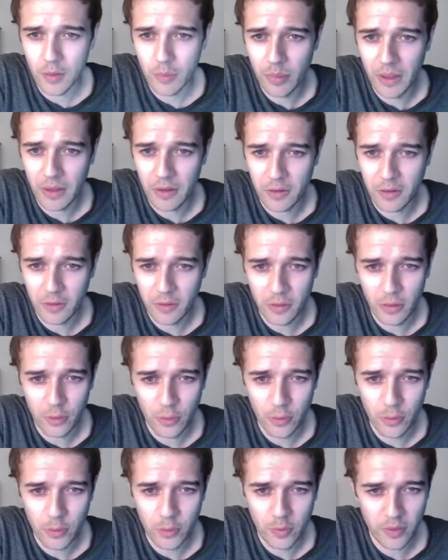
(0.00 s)
compaction
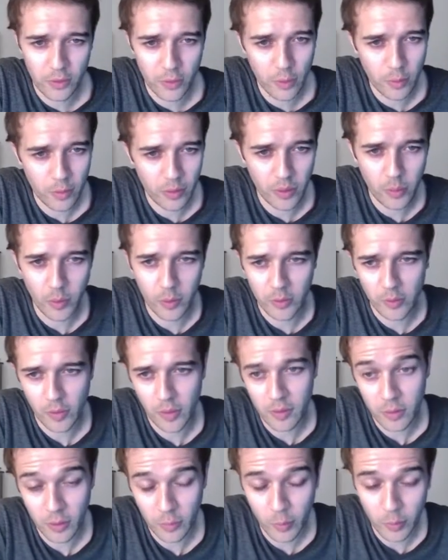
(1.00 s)
through transcriptional and
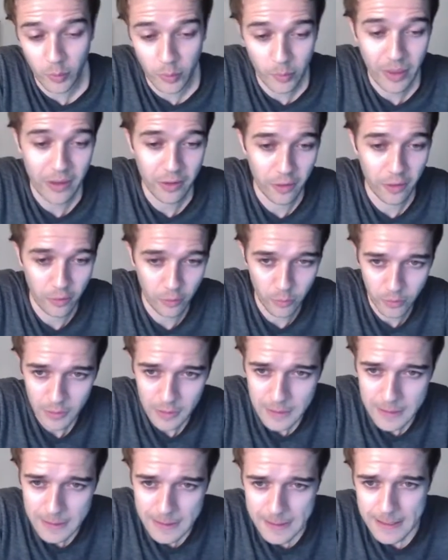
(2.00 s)
post-transcriptional mechanisms.
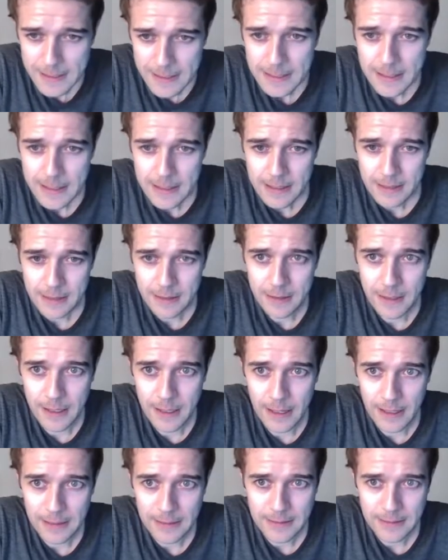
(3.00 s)

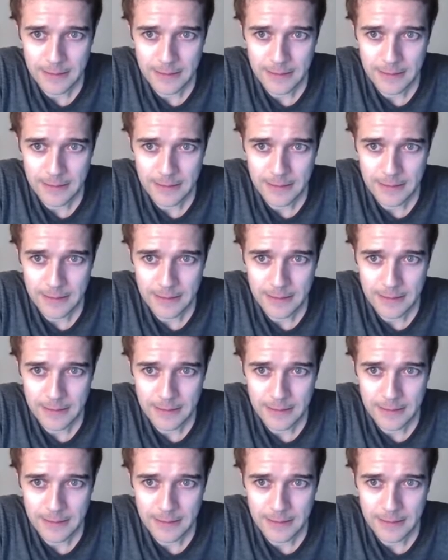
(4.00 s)
Yeah.